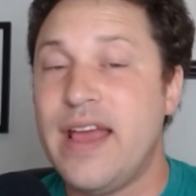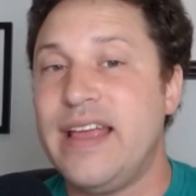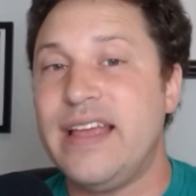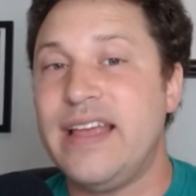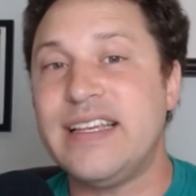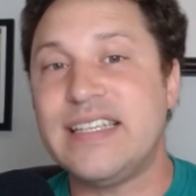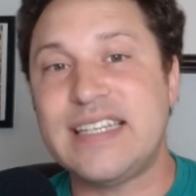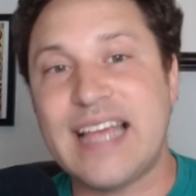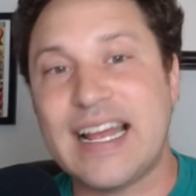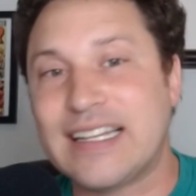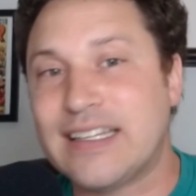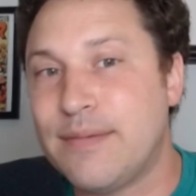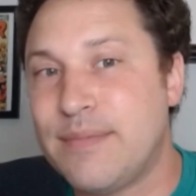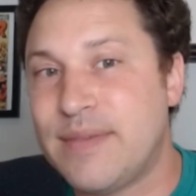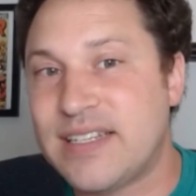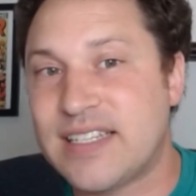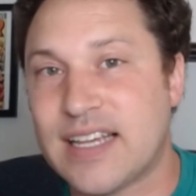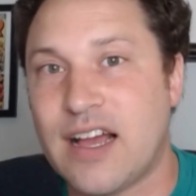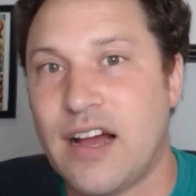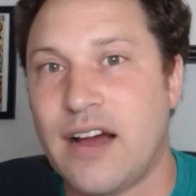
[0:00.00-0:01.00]
He's yet to
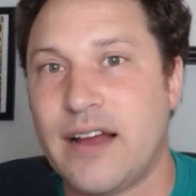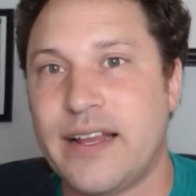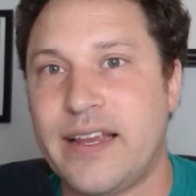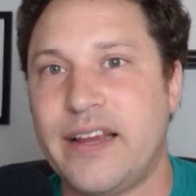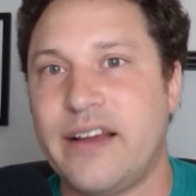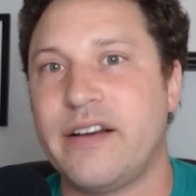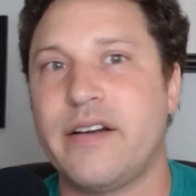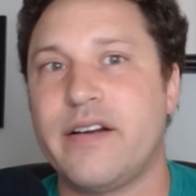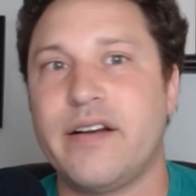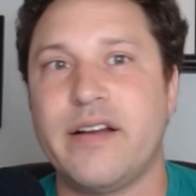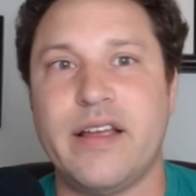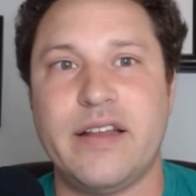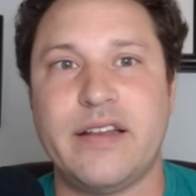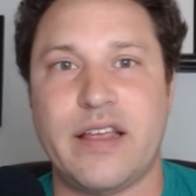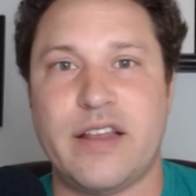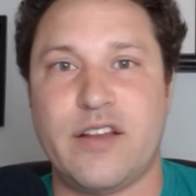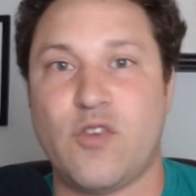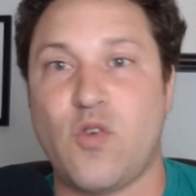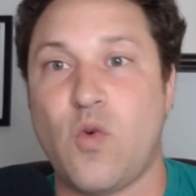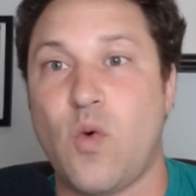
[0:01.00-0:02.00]
miss a cut here
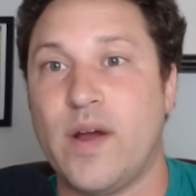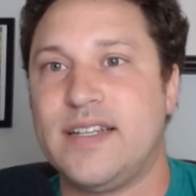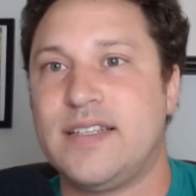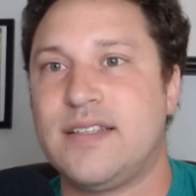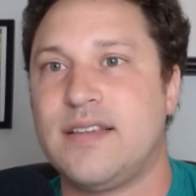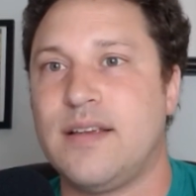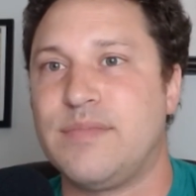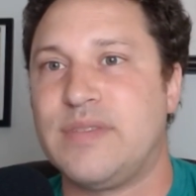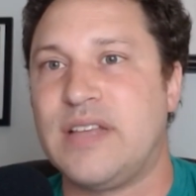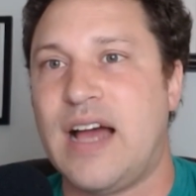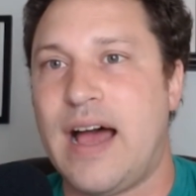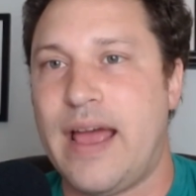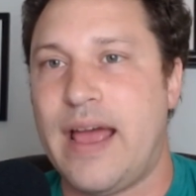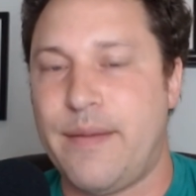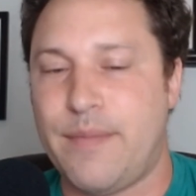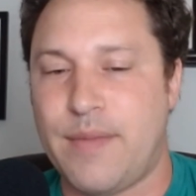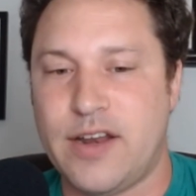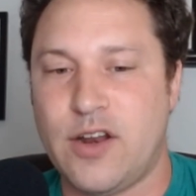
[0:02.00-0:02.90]
in quite some time.